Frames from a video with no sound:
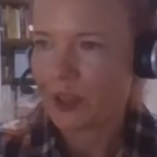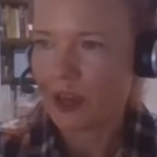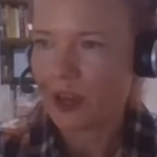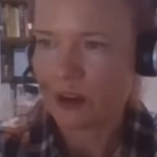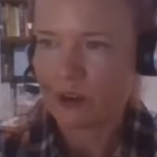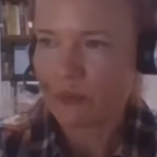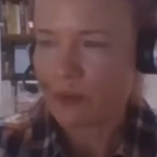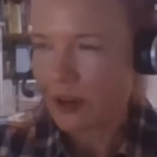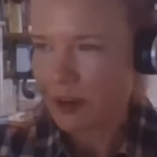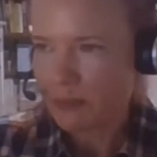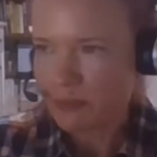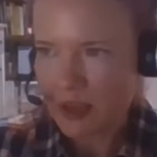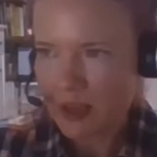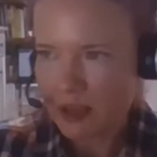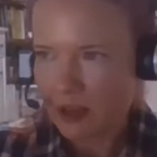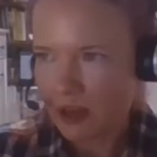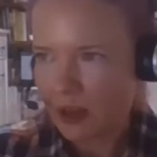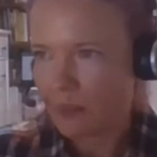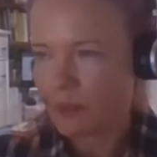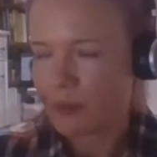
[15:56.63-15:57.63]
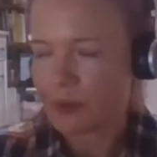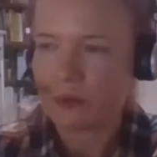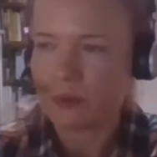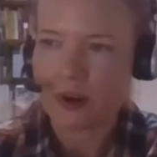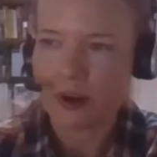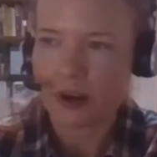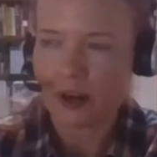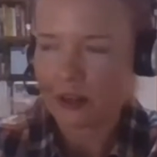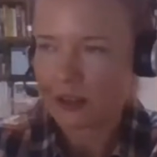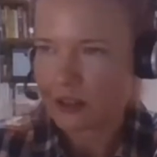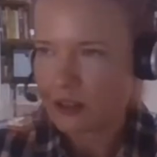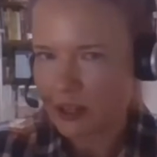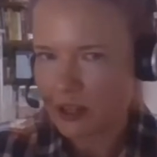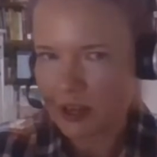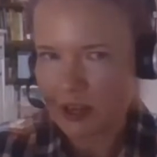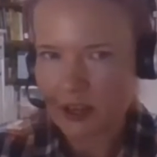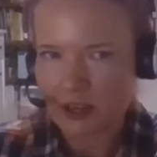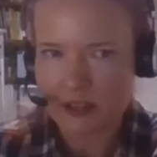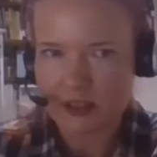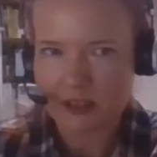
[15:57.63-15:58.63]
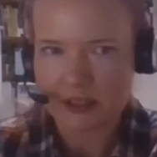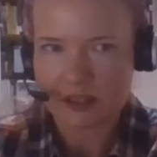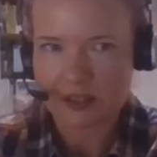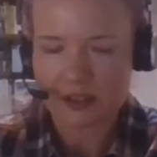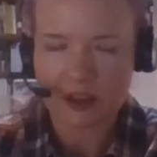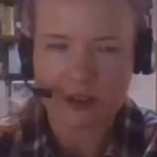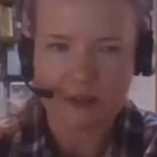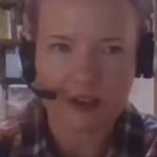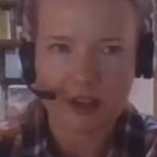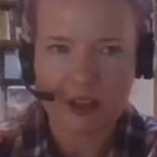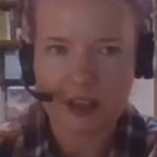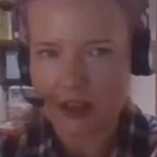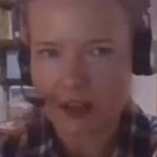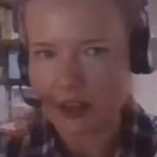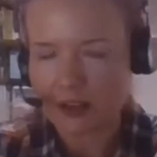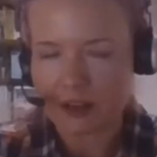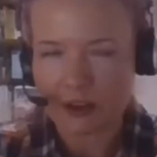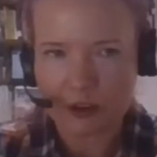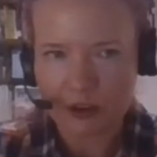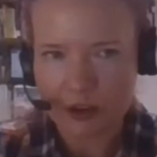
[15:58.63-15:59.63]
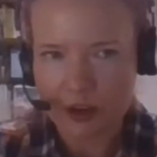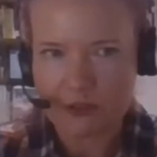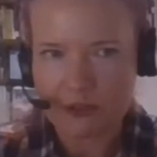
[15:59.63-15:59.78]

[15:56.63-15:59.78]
kind of wearing makeup or wearing skirts and stuff. And it, like I got